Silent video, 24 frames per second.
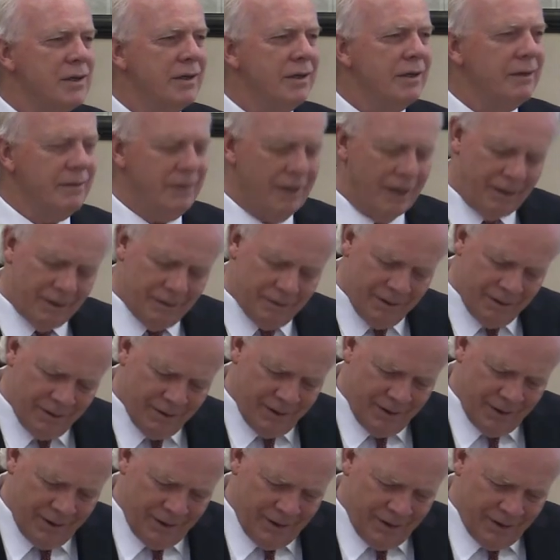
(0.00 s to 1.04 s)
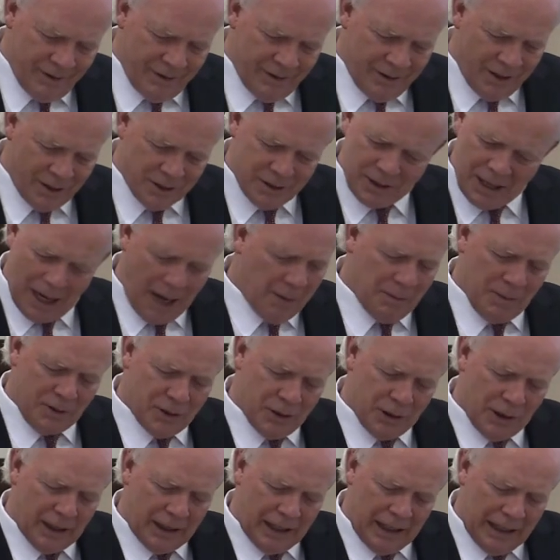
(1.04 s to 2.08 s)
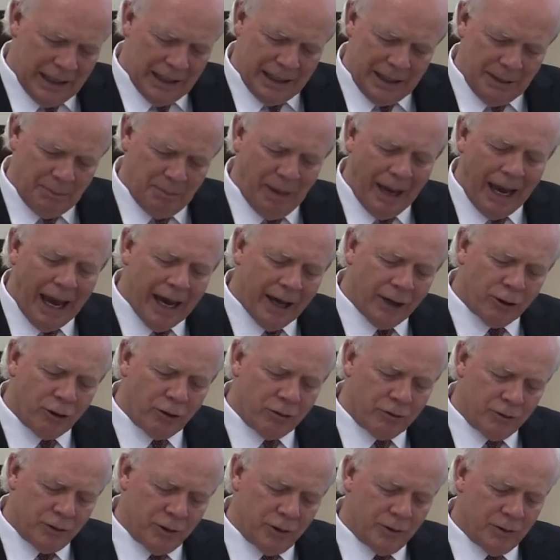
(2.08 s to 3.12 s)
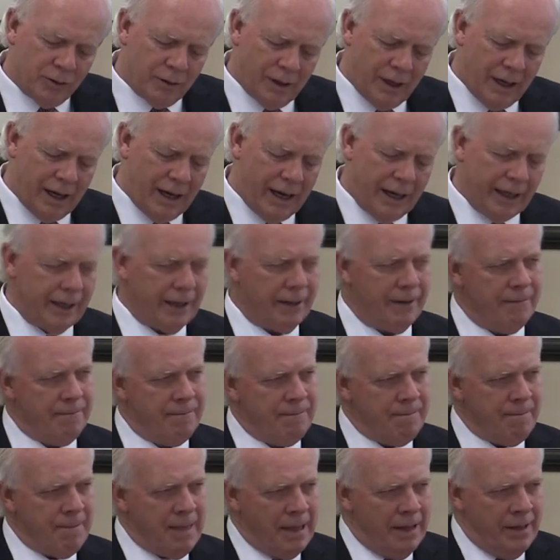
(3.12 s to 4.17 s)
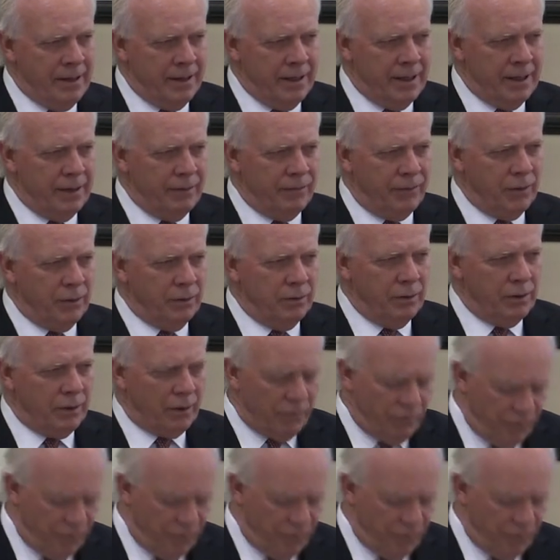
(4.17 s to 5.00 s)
it and establishing any pattern you like. If you look